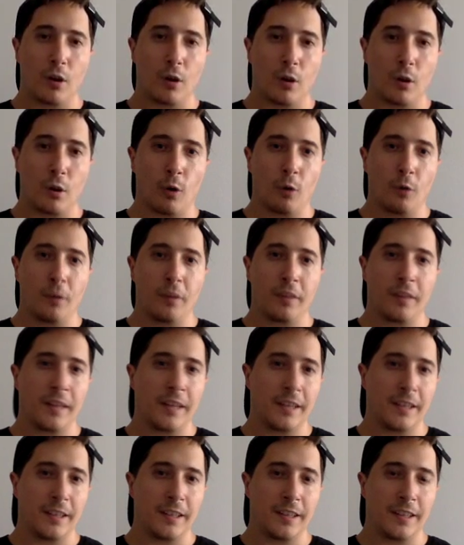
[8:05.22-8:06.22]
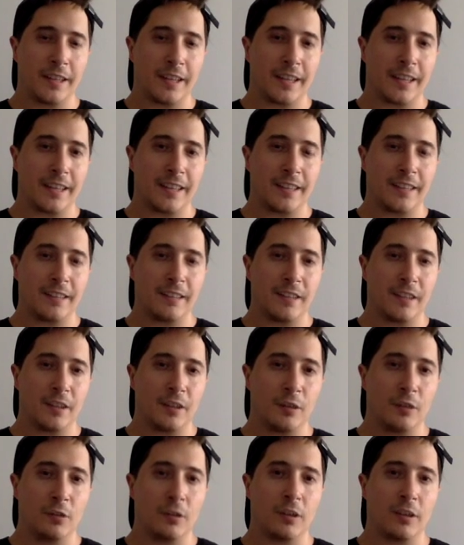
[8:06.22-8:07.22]
old thinking and
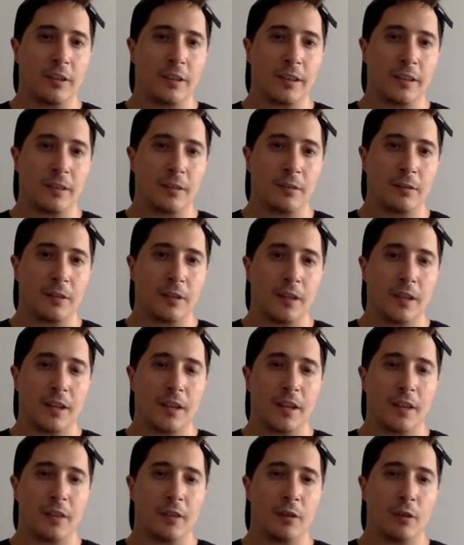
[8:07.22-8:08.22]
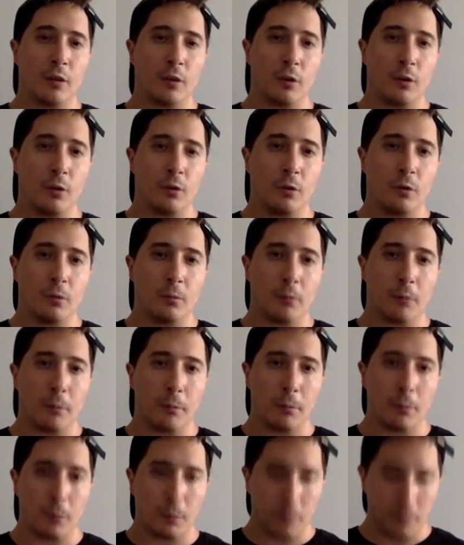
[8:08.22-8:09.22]
continue to live in their own
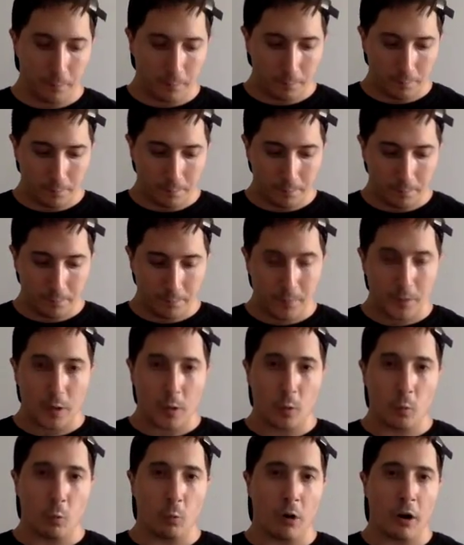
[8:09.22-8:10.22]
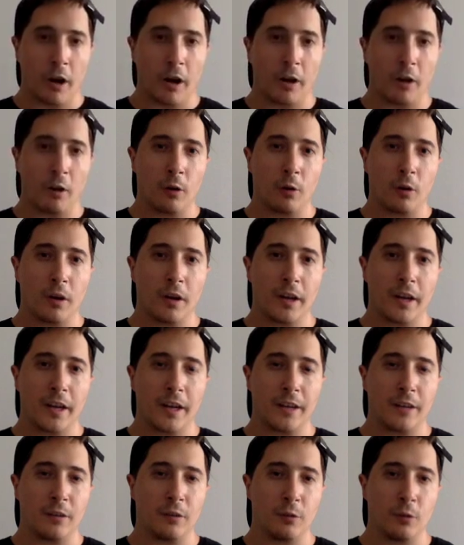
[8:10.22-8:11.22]
bubble while
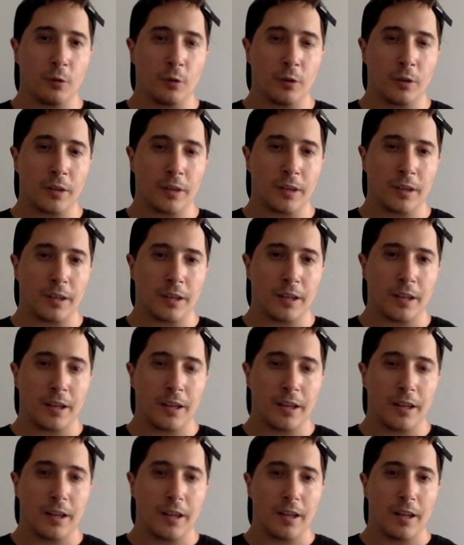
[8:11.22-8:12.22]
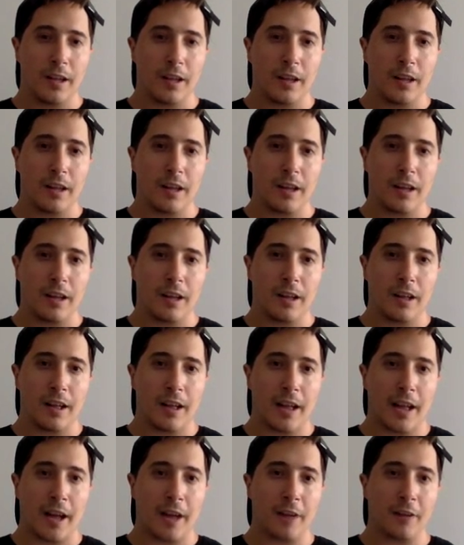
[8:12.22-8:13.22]
ignoring
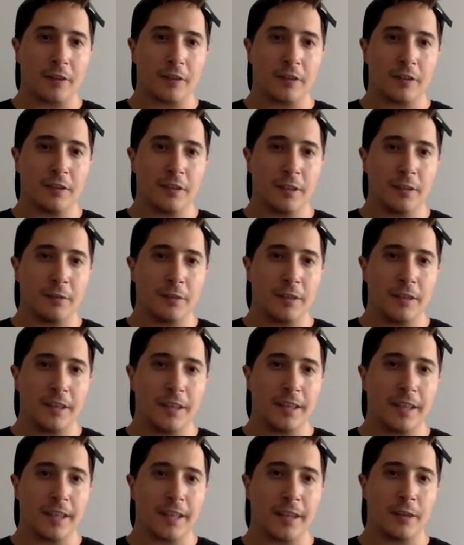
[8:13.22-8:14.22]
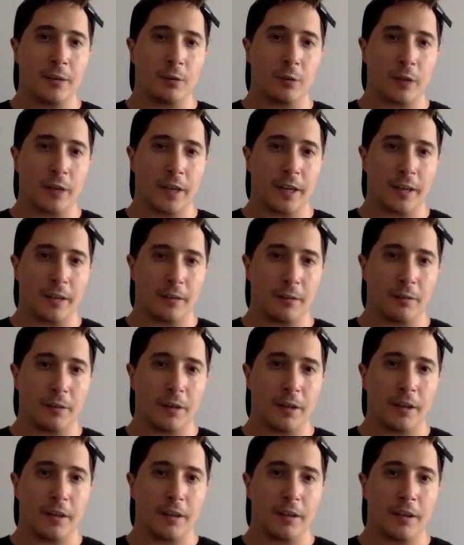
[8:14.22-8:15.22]
how significant and grave
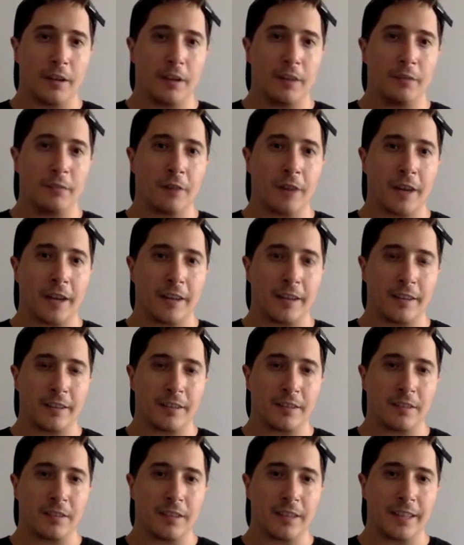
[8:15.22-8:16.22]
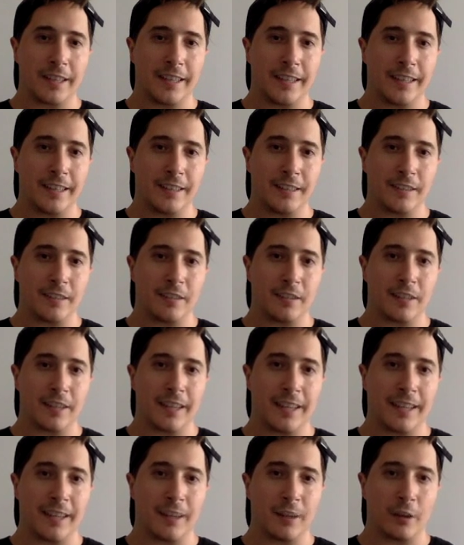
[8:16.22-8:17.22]
gun violence is
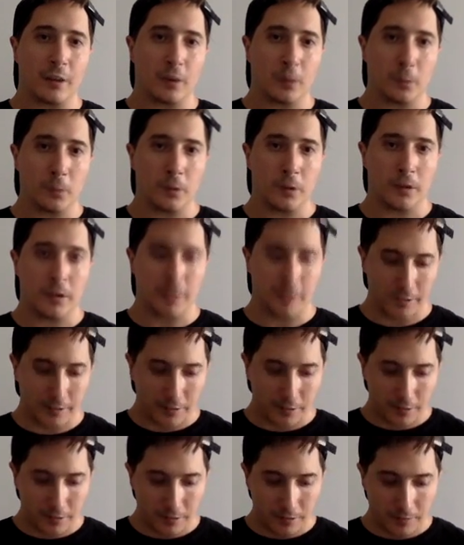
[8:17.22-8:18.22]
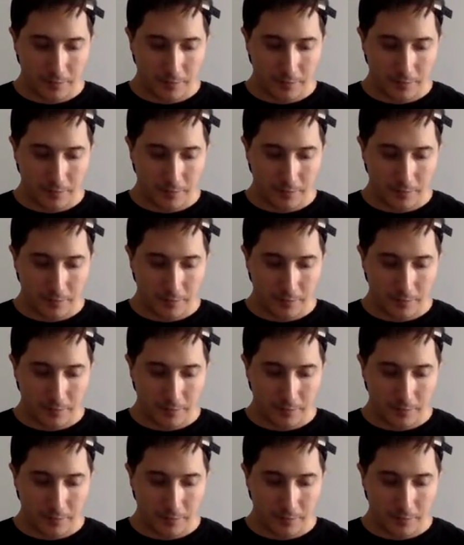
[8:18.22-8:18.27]
in our communities.